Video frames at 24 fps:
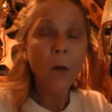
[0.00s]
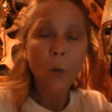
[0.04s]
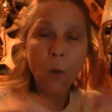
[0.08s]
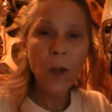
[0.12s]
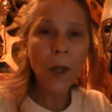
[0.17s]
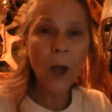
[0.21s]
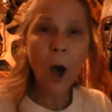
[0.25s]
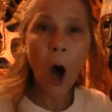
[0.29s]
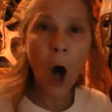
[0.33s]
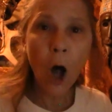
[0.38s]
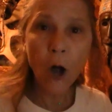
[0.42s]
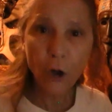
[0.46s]

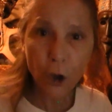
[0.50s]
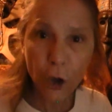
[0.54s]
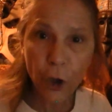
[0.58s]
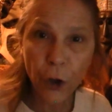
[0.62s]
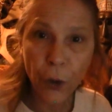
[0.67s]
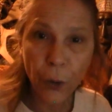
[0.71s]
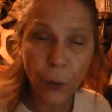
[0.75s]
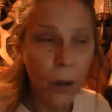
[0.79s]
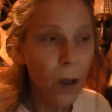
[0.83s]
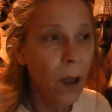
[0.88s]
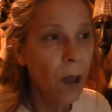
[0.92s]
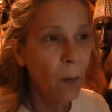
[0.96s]
We all
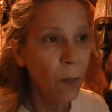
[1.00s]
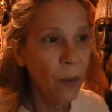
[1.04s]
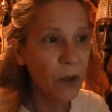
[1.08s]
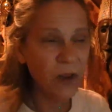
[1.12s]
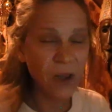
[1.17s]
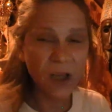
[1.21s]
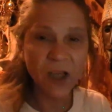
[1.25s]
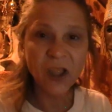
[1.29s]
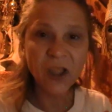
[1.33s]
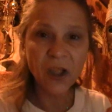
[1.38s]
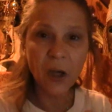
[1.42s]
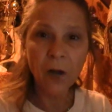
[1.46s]
knew.
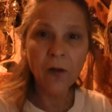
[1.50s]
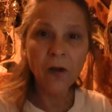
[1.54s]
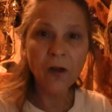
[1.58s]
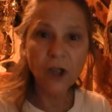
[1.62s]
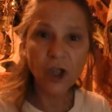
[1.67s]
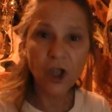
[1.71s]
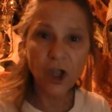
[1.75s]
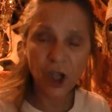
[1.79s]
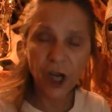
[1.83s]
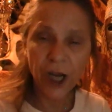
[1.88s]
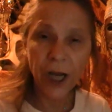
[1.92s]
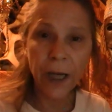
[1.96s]
But this
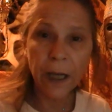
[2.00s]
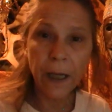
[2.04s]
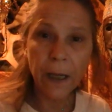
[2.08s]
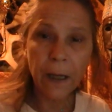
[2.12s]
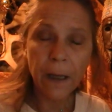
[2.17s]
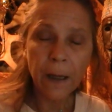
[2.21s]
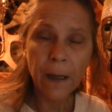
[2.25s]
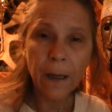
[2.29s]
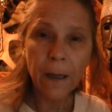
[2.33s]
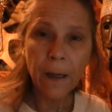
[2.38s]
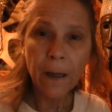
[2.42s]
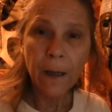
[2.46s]
other
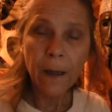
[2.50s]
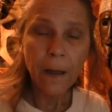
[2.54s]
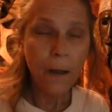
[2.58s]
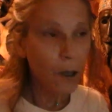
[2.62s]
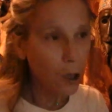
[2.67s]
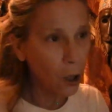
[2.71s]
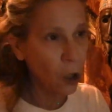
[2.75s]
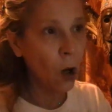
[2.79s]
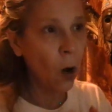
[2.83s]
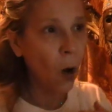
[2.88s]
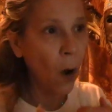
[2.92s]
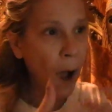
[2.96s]
shit,
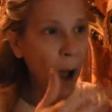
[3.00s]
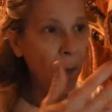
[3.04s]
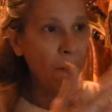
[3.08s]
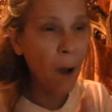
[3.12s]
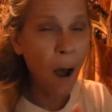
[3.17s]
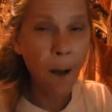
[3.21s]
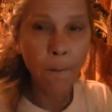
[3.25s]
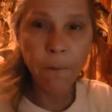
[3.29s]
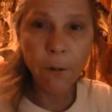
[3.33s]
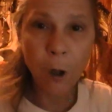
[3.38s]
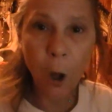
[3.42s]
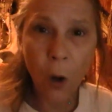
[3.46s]

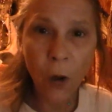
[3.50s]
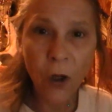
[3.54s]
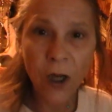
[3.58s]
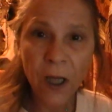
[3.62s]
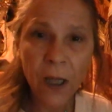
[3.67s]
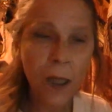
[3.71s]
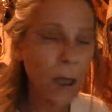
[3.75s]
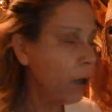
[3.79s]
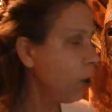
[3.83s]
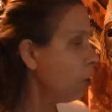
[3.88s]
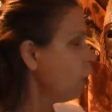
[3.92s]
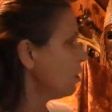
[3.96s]
I'm
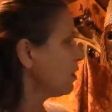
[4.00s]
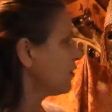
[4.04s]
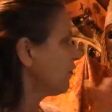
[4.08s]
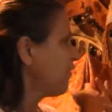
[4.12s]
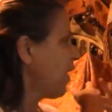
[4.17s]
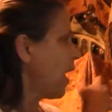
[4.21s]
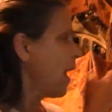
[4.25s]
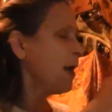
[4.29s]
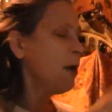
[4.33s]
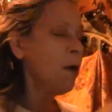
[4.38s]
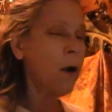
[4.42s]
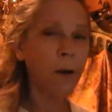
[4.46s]
uploading. It looks
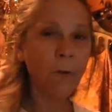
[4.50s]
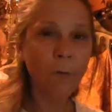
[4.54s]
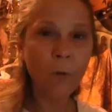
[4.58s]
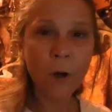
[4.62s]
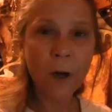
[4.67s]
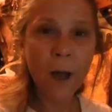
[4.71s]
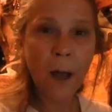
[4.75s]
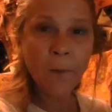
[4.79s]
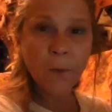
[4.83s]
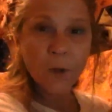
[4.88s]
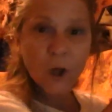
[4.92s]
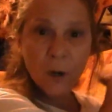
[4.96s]
fine on
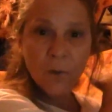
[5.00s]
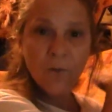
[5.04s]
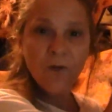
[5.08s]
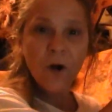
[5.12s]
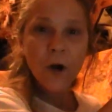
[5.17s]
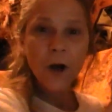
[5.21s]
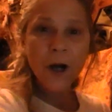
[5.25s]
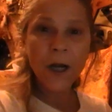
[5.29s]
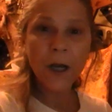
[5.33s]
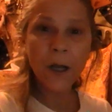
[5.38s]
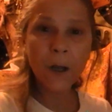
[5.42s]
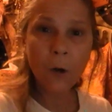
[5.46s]
when I'm
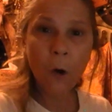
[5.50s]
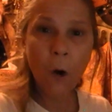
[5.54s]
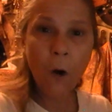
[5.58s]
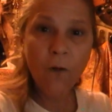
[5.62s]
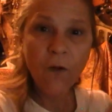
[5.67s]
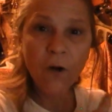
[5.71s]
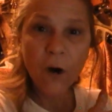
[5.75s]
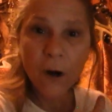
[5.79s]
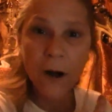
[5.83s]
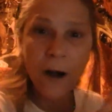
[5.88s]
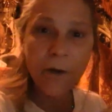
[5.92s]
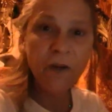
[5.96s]
converting it
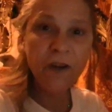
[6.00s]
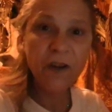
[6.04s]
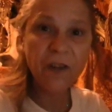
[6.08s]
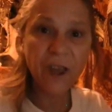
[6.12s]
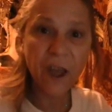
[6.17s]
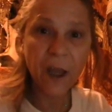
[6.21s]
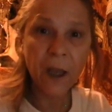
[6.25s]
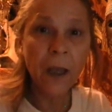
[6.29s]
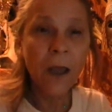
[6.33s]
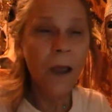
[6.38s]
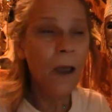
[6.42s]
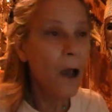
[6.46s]
over
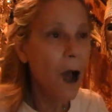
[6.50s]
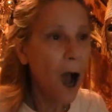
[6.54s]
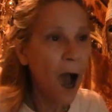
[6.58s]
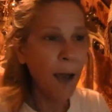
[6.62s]
everything.